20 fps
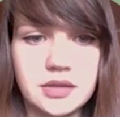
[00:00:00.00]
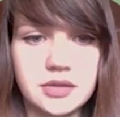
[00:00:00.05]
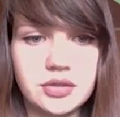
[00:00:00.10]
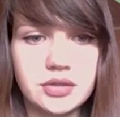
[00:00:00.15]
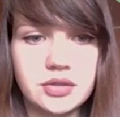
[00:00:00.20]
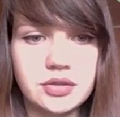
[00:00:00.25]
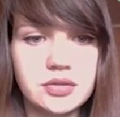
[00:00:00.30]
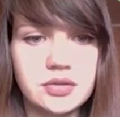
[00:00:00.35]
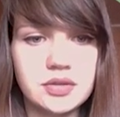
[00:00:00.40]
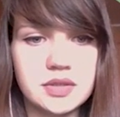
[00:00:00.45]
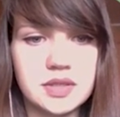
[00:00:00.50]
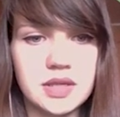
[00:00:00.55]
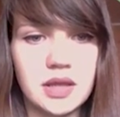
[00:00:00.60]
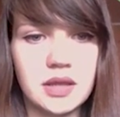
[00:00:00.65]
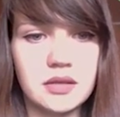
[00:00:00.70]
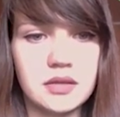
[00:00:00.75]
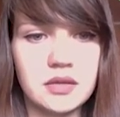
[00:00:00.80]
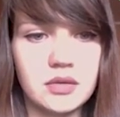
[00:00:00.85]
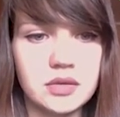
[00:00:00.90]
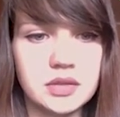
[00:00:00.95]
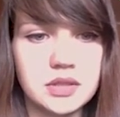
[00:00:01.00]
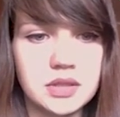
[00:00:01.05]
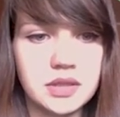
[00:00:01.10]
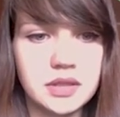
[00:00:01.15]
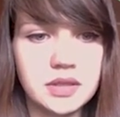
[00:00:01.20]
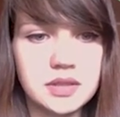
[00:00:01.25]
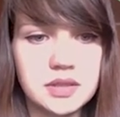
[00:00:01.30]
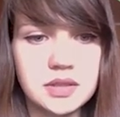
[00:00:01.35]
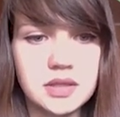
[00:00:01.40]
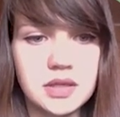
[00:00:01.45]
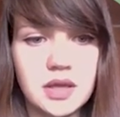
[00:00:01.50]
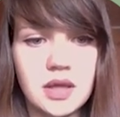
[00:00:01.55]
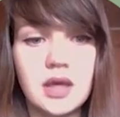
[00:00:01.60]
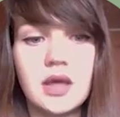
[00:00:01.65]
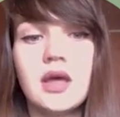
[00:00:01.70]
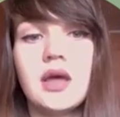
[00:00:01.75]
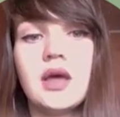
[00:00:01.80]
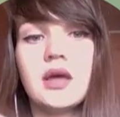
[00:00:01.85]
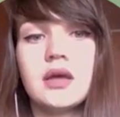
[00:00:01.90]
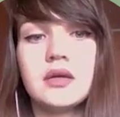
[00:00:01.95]
Enter to send those links.
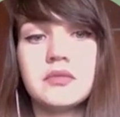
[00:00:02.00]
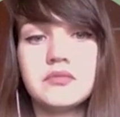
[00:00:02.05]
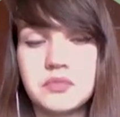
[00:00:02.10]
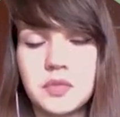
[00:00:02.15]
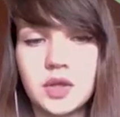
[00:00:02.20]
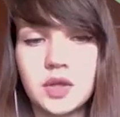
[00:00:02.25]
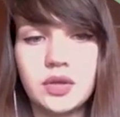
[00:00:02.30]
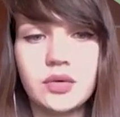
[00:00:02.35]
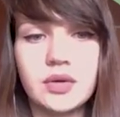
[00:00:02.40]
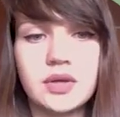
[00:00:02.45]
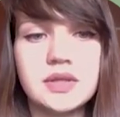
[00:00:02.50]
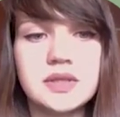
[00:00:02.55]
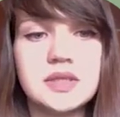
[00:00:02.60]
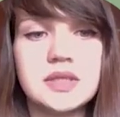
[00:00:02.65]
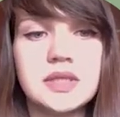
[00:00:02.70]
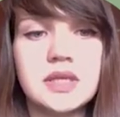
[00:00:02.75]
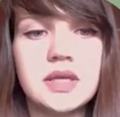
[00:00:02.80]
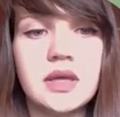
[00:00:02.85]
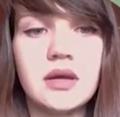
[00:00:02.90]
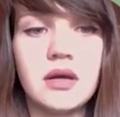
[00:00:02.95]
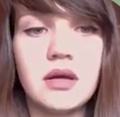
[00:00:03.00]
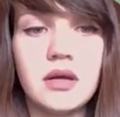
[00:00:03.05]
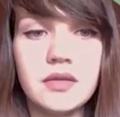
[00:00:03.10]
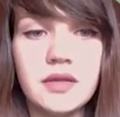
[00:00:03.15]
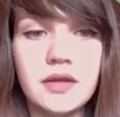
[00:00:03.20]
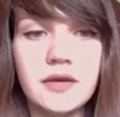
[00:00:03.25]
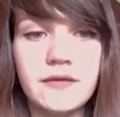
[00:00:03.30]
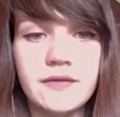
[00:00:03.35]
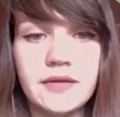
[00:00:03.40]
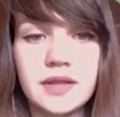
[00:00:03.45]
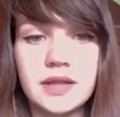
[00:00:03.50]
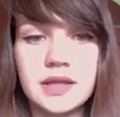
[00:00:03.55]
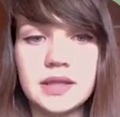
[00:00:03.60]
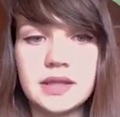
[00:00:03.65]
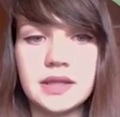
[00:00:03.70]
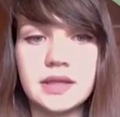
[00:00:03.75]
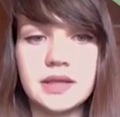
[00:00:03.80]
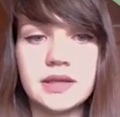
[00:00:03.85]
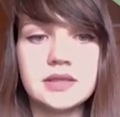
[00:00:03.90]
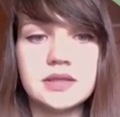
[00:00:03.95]
You can see all the
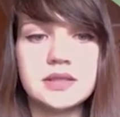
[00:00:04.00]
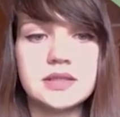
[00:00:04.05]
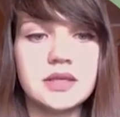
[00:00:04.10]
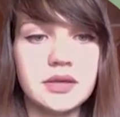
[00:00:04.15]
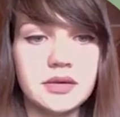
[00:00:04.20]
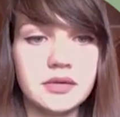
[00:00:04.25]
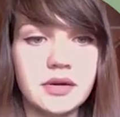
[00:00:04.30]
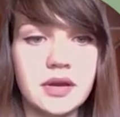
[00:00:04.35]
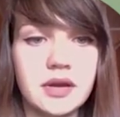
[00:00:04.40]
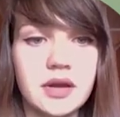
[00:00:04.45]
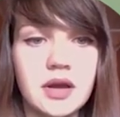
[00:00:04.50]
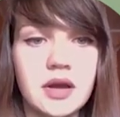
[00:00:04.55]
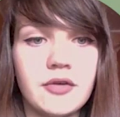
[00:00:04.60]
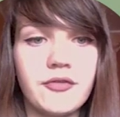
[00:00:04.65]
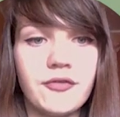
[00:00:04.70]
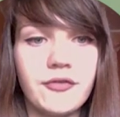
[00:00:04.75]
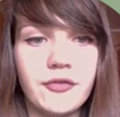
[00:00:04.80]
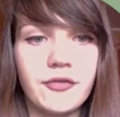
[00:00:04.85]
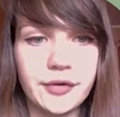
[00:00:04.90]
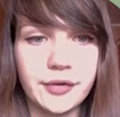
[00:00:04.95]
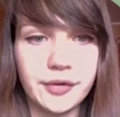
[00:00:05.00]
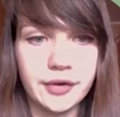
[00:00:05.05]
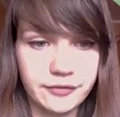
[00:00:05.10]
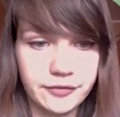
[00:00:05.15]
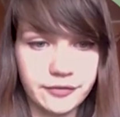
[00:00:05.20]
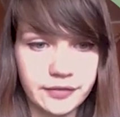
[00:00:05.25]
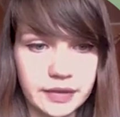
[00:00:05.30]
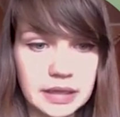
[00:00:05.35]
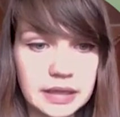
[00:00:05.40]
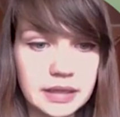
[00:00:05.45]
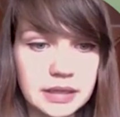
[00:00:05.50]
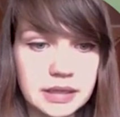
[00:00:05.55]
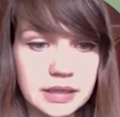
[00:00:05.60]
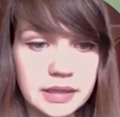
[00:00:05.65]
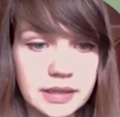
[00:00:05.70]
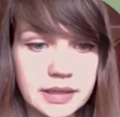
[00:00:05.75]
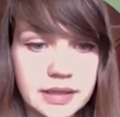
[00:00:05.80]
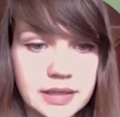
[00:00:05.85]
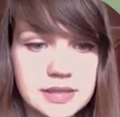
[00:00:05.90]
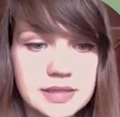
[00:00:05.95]
affiliate links. Here are 4
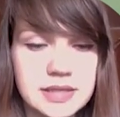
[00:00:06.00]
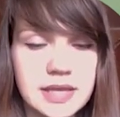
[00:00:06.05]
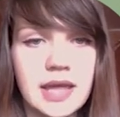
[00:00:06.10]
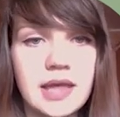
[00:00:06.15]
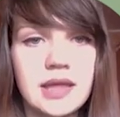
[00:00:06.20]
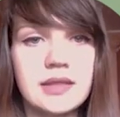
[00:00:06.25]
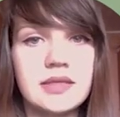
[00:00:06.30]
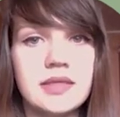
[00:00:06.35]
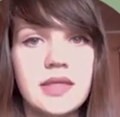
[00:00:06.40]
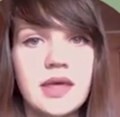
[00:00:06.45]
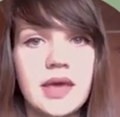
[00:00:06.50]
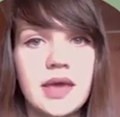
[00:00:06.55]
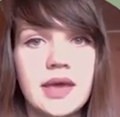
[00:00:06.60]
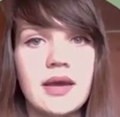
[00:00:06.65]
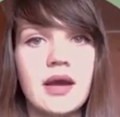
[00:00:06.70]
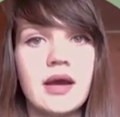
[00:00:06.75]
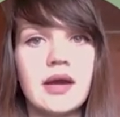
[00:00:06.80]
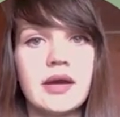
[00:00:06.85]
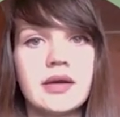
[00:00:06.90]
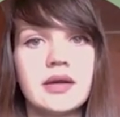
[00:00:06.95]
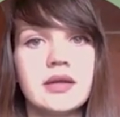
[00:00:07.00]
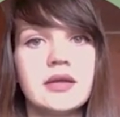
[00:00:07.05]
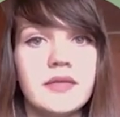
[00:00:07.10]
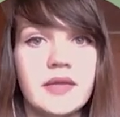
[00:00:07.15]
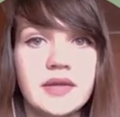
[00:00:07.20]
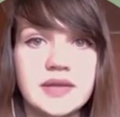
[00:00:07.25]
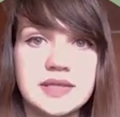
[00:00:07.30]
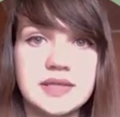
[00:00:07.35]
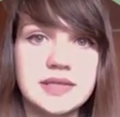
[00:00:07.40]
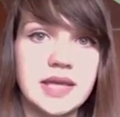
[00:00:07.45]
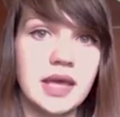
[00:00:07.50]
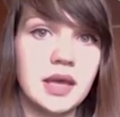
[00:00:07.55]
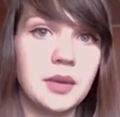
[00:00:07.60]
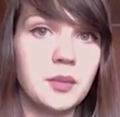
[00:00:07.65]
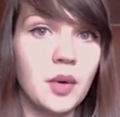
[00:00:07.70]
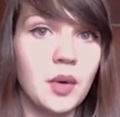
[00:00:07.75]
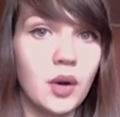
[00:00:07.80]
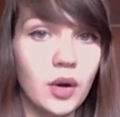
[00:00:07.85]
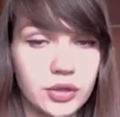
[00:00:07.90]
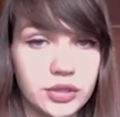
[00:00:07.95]
affiliate links, and they are in the
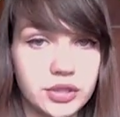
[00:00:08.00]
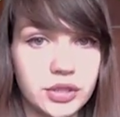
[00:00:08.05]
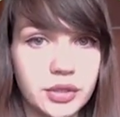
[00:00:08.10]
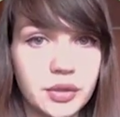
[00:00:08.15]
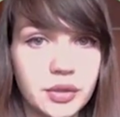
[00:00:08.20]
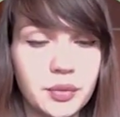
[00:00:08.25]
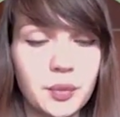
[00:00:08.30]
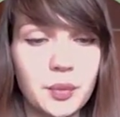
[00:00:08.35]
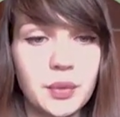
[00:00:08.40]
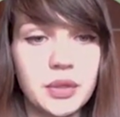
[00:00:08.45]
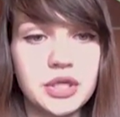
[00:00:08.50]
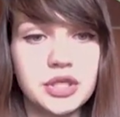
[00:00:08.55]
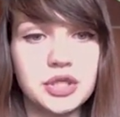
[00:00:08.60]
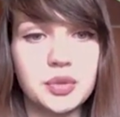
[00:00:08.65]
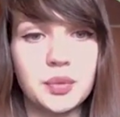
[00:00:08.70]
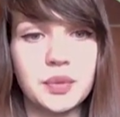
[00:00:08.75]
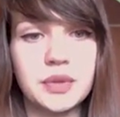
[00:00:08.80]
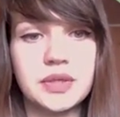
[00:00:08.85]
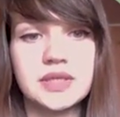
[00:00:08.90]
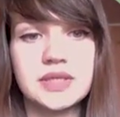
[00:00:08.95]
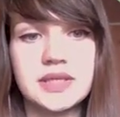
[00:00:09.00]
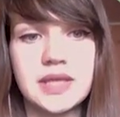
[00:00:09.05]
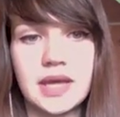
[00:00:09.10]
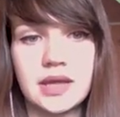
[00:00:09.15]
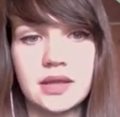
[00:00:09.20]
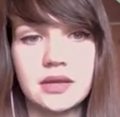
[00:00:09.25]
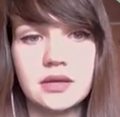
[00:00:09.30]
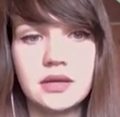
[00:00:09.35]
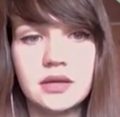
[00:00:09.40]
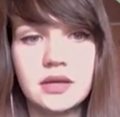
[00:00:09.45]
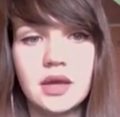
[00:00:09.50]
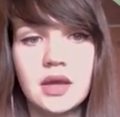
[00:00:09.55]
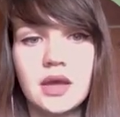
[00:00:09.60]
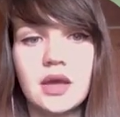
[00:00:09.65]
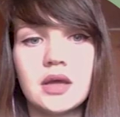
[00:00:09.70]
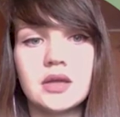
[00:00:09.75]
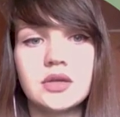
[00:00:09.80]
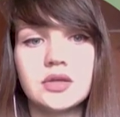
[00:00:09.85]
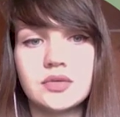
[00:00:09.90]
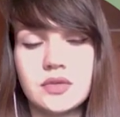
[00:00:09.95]
same order which we send
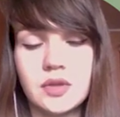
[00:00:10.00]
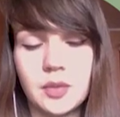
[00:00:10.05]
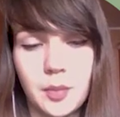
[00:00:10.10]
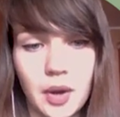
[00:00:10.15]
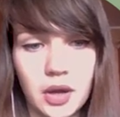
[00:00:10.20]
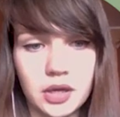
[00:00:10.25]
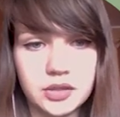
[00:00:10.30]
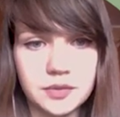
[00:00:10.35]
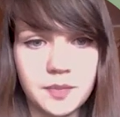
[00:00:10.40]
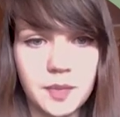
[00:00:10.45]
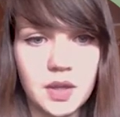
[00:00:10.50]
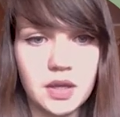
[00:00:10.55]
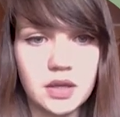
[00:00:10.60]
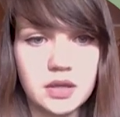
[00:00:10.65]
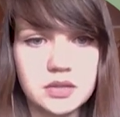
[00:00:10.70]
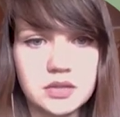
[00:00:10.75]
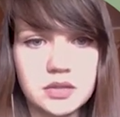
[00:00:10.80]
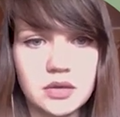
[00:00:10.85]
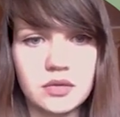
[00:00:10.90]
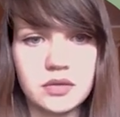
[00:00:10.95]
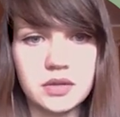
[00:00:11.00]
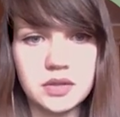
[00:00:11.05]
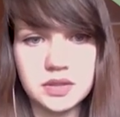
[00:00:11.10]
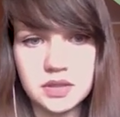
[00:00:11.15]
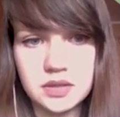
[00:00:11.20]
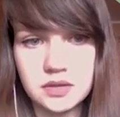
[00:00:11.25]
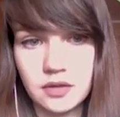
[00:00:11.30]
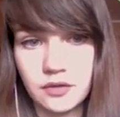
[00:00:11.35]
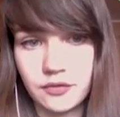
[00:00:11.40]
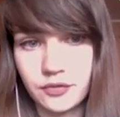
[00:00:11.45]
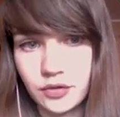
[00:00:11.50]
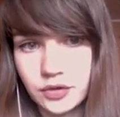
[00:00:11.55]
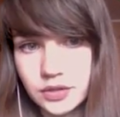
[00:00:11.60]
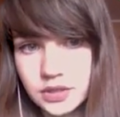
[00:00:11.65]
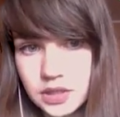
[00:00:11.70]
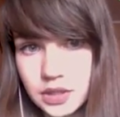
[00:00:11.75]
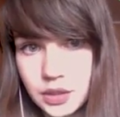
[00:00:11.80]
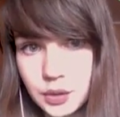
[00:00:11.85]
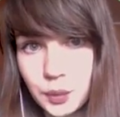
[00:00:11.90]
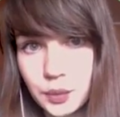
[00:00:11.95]
to the bot. So this is the
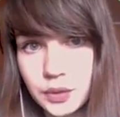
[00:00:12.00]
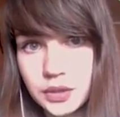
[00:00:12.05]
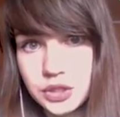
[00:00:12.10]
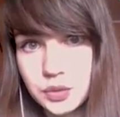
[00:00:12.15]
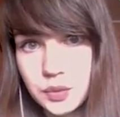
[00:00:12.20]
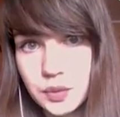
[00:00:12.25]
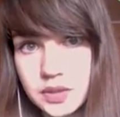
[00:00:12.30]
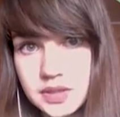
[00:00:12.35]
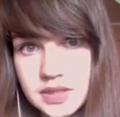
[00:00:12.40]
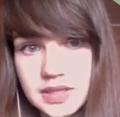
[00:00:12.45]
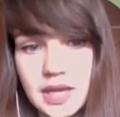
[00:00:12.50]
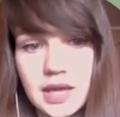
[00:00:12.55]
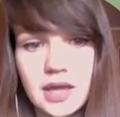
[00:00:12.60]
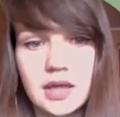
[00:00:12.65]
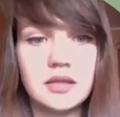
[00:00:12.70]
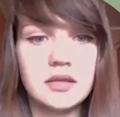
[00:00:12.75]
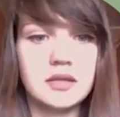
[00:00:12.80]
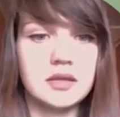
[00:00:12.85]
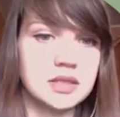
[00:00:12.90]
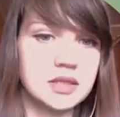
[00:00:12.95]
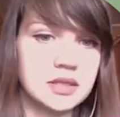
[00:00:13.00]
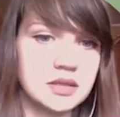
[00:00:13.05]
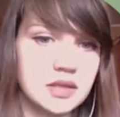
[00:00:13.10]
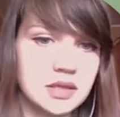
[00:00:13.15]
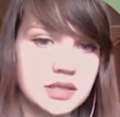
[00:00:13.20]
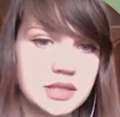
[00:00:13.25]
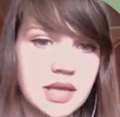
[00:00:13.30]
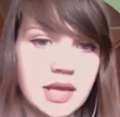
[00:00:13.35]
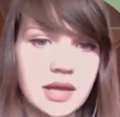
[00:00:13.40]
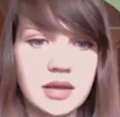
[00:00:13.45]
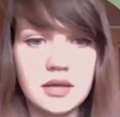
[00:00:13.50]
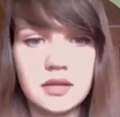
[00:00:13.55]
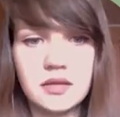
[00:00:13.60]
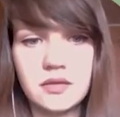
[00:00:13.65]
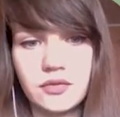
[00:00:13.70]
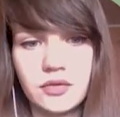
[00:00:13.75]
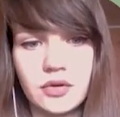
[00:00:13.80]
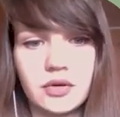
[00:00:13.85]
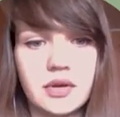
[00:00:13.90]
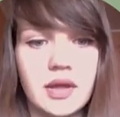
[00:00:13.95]
first link which we send, this is the
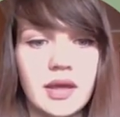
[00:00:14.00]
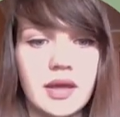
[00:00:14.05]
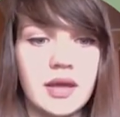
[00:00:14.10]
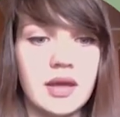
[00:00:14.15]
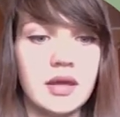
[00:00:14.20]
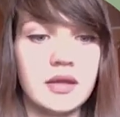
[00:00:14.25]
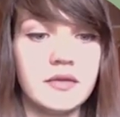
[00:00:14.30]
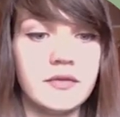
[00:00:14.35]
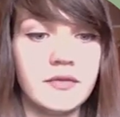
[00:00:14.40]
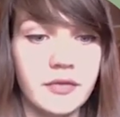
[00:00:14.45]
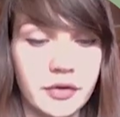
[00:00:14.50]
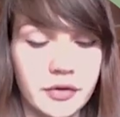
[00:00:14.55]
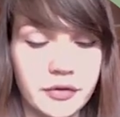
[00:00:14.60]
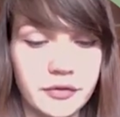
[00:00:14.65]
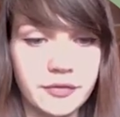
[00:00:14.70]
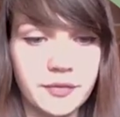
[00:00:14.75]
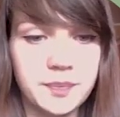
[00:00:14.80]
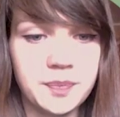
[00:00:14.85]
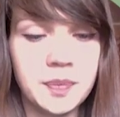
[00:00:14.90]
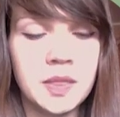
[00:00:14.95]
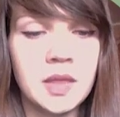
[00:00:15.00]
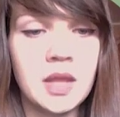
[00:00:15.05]
second, third, and fourth.